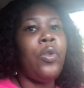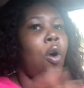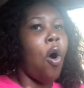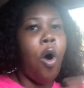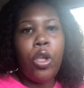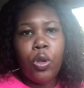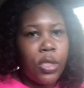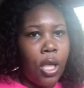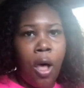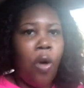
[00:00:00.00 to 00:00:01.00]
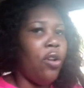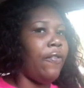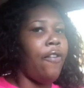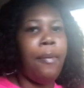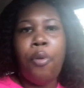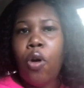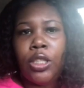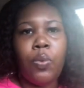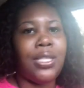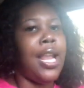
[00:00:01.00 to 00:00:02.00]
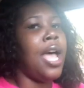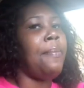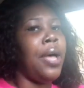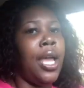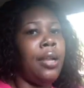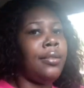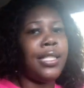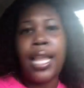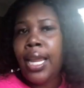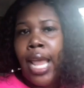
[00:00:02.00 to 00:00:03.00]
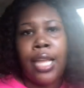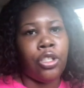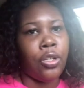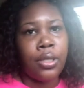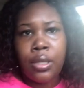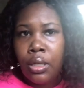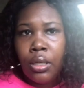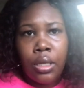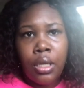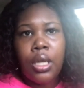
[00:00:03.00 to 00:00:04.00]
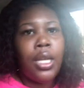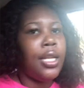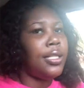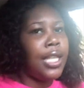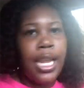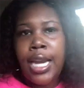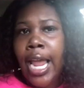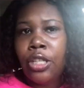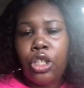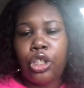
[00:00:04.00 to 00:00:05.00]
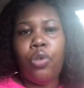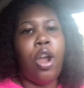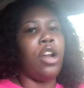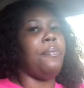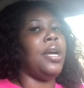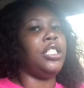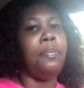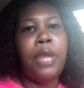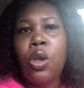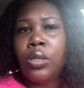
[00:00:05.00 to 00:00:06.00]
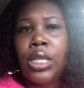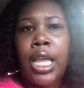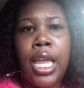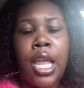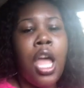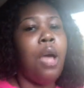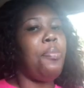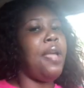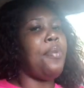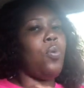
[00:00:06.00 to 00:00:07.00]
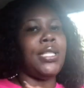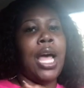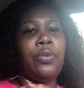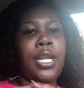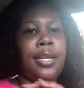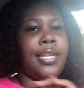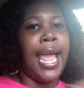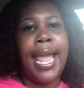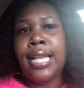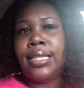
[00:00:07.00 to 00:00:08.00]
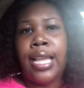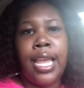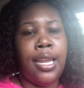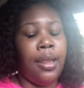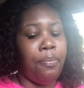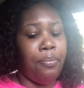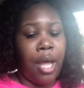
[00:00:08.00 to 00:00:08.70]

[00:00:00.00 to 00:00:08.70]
all you saw on the front porch was nothing but teenagers. You heard a bunch of music. People was out there dancing and